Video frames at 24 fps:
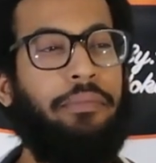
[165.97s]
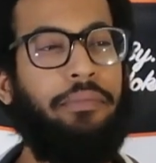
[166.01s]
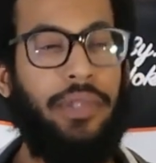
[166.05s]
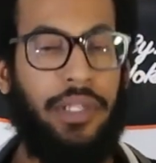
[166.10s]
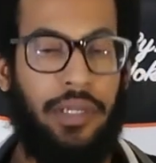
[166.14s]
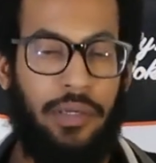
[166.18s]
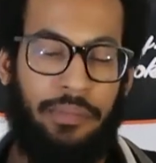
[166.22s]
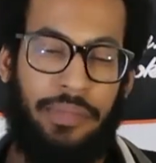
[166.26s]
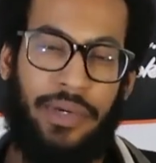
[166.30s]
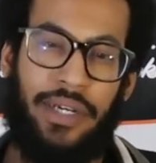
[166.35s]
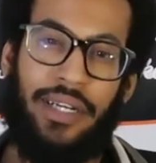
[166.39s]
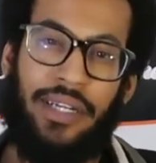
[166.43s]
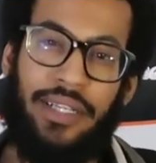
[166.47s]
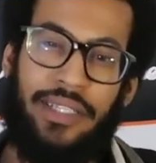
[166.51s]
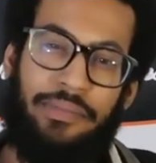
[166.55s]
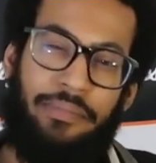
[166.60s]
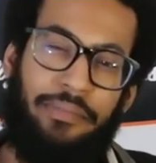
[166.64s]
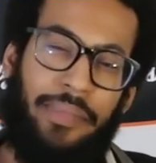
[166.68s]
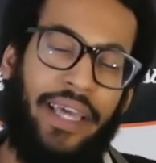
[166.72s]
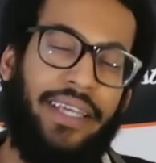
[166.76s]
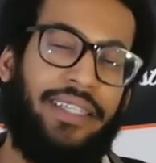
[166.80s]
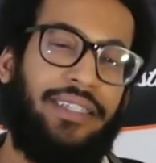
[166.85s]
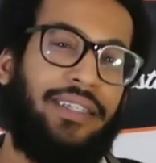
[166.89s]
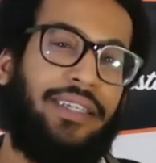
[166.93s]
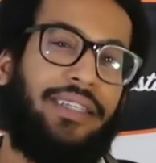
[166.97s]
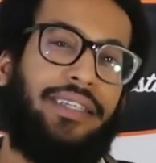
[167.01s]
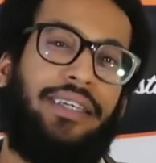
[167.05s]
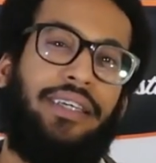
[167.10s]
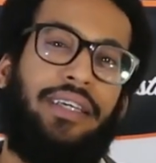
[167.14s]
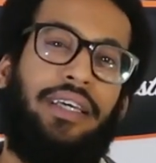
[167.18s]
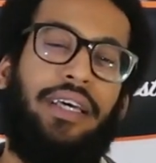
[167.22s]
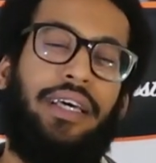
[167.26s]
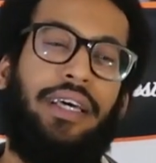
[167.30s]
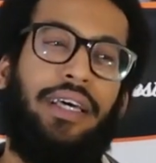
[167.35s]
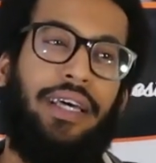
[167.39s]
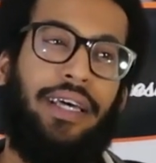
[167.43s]
And Bloomberg is
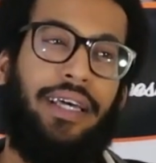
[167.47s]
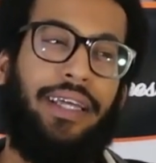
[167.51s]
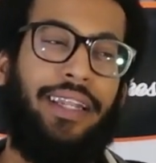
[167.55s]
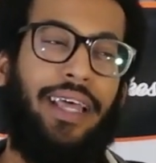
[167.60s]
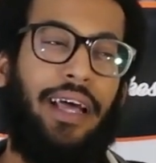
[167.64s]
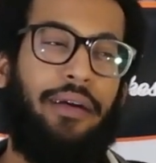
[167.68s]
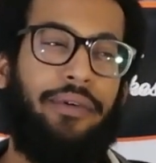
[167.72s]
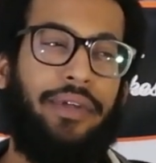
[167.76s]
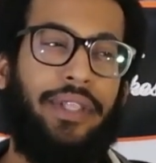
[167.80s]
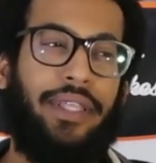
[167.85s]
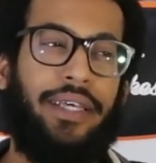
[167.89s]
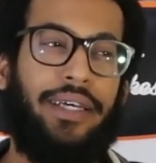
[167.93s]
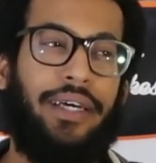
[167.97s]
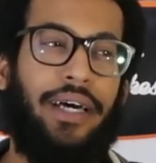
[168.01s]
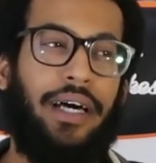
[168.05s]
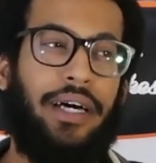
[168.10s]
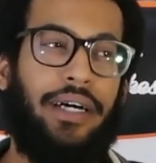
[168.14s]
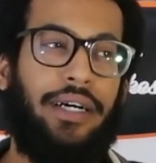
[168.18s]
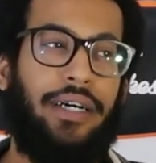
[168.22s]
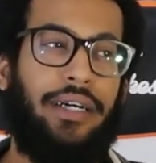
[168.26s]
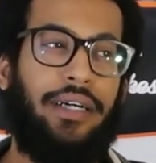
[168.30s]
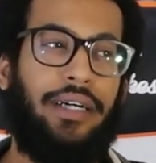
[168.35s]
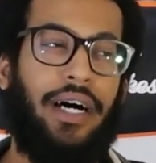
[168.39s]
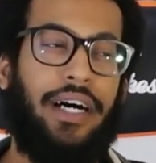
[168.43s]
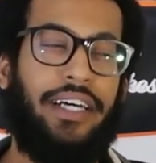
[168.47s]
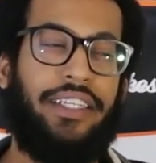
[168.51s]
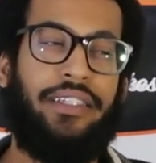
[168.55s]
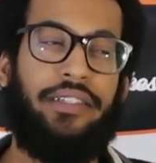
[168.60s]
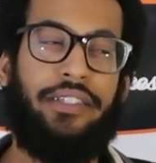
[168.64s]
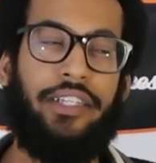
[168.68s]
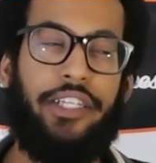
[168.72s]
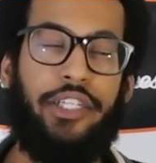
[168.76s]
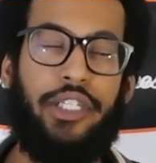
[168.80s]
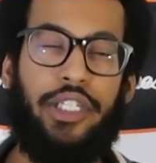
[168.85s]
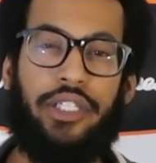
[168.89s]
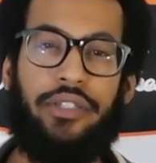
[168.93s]
basically not really a, a, a
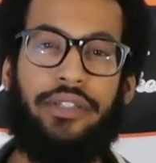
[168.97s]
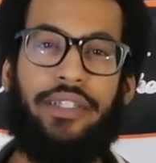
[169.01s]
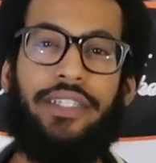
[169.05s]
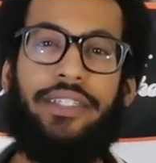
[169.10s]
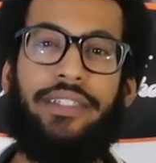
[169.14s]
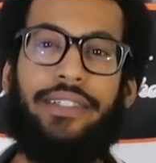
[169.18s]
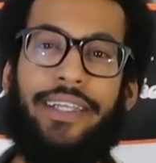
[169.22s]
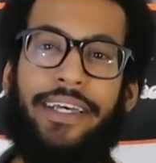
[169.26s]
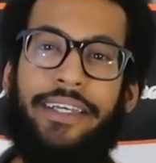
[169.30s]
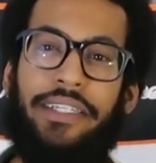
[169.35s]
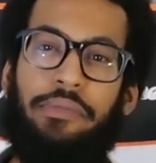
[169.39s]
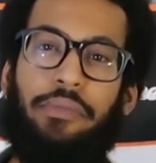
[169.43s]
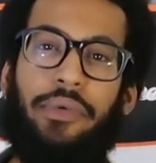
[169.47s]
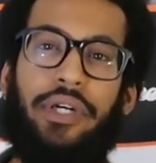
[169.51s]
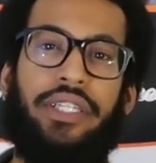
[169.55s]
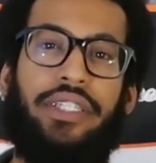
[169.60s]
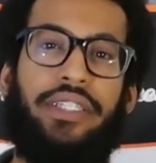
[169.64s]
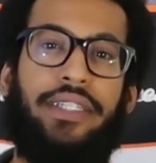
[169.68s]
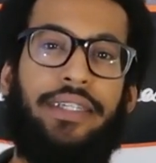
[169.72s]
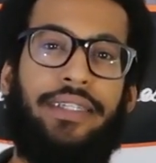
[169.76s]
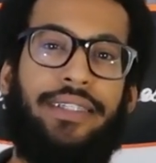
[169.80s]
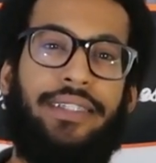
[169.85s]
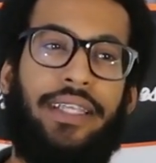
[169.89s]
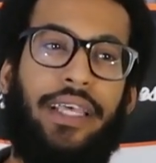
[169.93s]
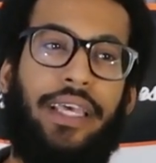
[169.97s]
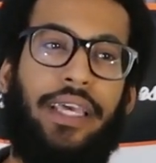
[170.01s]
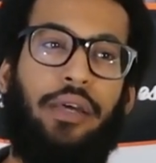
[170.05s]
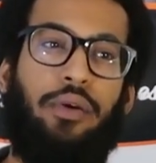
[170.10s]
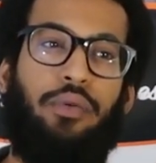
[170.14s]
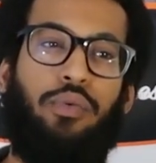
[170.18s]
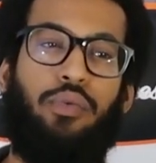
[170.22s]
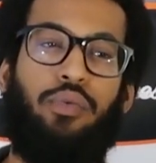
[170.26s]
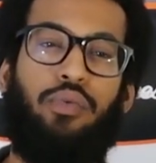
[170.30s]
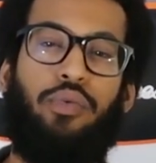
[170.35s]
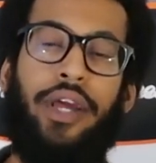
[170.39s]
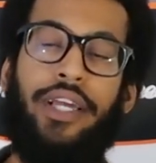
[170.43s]
centrist as much as
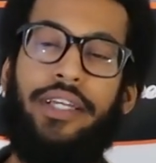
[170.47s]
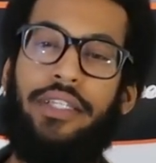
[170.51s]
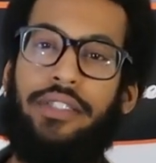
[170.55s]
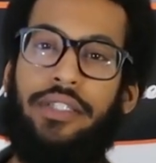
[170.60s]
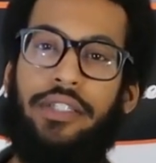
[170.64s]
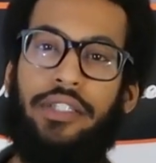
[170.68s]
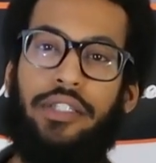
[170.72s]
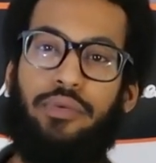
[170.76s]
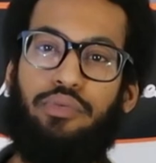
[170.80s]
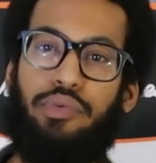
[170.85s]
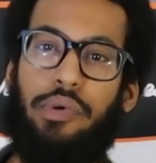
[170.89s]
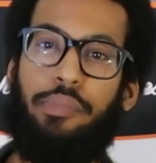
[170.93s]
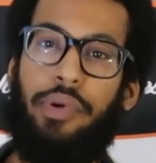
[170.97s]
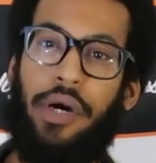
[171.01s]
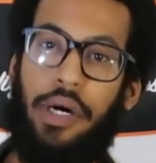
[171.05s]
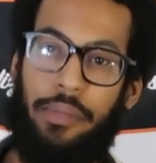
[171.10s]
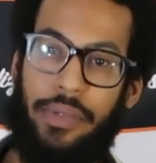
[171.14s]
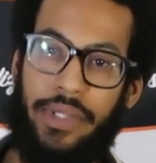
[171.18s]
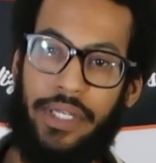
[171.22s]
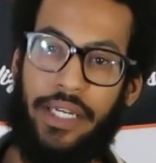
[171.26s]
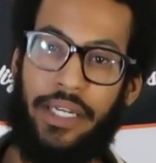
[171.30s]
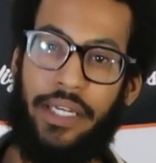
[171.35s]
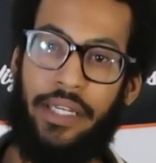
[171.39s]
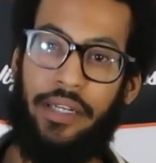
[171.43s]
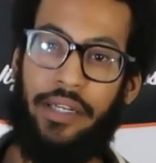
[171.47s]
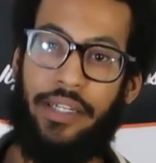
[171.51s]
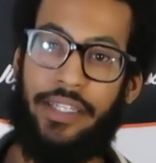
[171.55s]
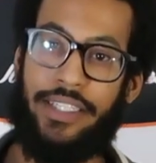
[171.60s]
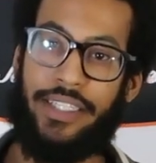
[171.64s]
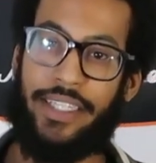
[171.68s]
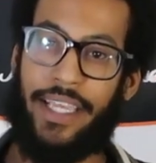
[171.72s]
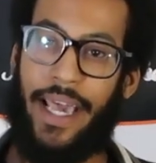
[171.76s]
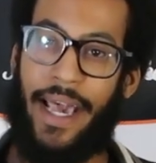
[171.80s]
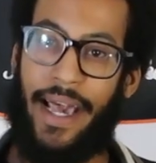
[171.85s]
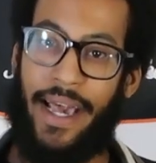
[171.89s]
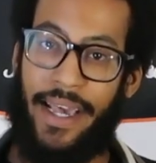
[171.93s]
a racist Republican
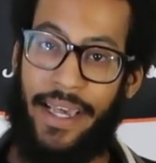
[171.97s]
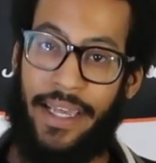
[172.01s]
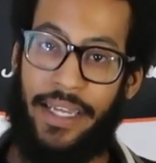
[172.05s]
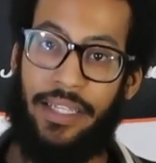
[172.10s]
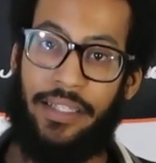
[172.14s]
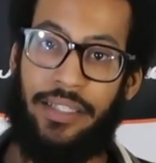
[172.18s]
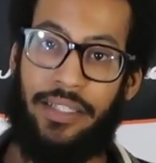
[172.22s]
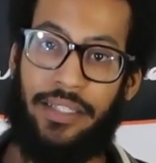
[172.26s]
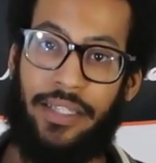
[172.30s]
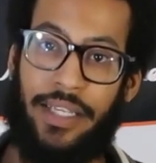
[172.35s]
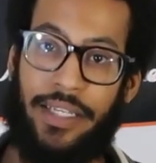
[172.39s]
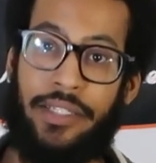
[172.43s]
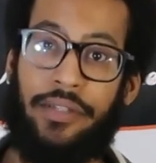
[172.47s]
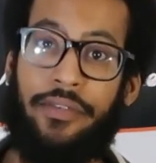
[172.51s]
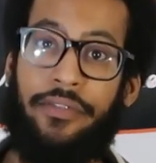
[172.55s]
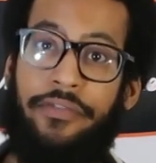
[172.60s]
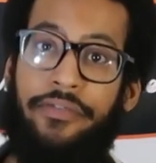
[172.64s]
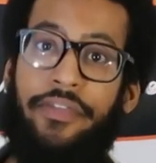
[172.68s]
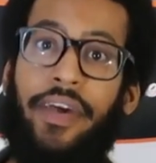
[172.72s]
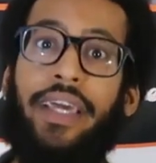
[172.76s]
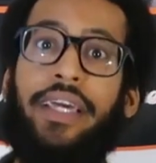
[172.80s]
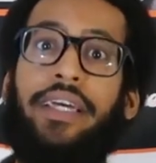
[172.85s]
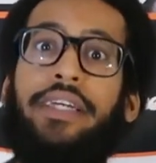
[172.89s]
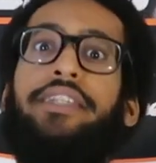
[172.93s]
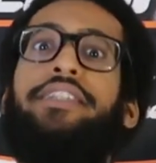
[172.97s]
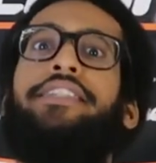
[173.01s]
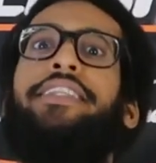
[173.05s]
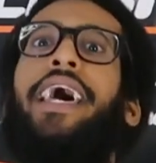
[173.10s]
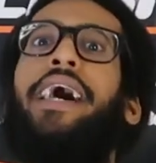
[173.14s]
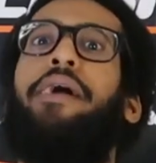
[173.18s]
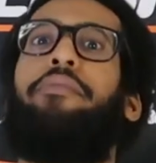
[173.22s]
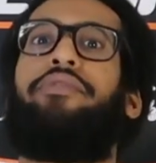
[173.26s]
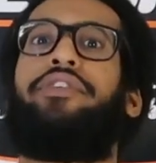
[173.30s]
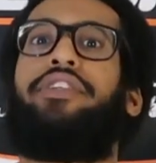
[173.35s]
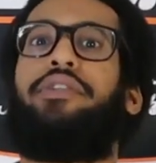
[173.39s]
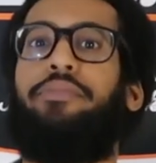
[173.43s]
disguised as a fake
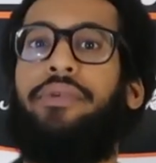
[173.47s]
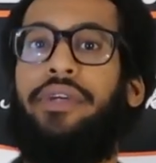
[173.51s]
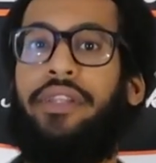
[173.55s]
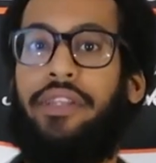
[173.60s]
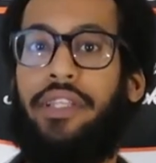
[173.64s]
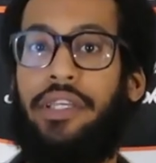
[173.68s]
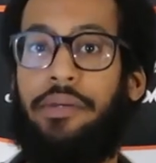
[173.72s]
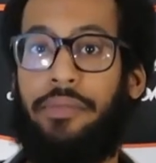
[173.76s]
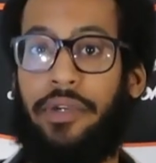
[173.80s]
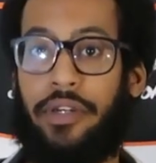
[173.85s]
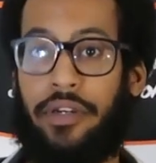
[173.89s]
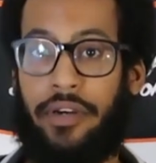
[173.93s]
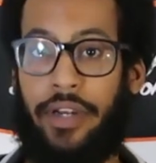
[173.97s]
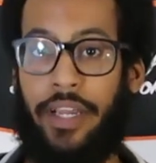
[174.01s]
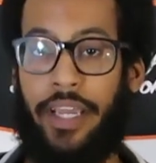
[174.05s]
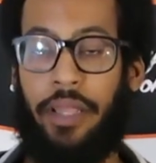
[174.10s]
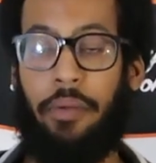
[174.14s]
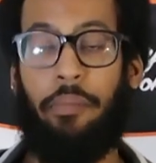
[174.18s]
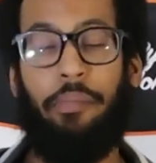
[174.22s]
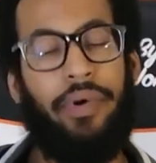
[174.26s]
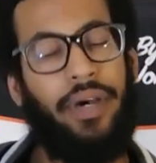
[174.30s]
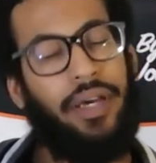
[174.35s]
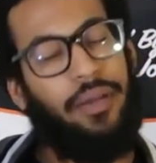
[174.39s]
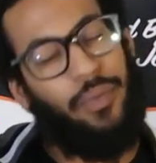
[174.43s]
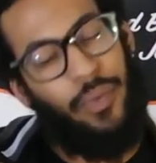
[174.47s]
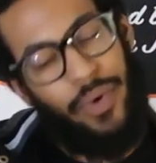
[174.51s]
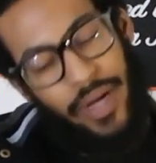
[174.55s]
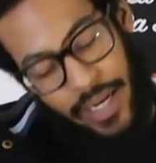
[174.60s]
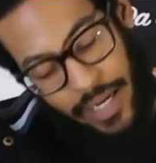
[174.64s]
establishment Democrat, but